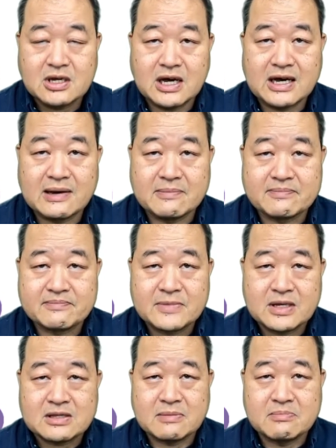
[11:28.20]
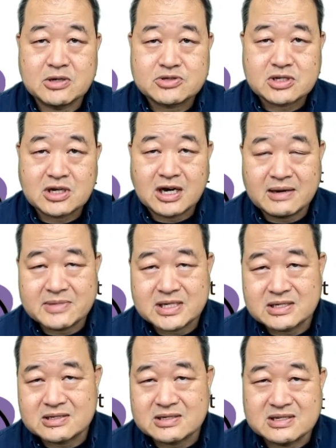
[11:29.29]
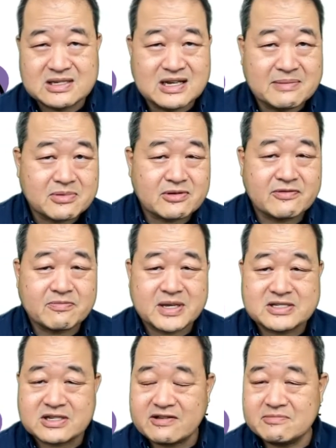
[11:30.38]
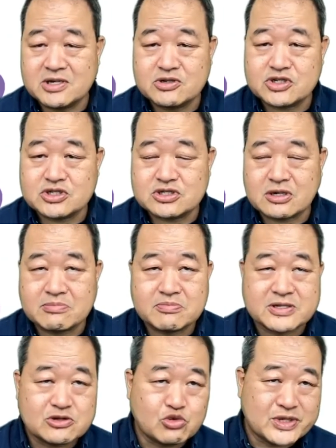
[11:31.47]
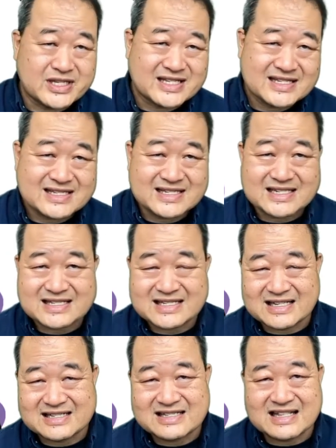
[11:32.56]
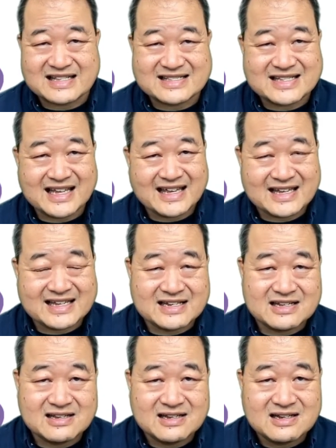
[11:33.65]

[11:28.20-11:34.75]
The most common number of basic emotions are between 6 and like 10.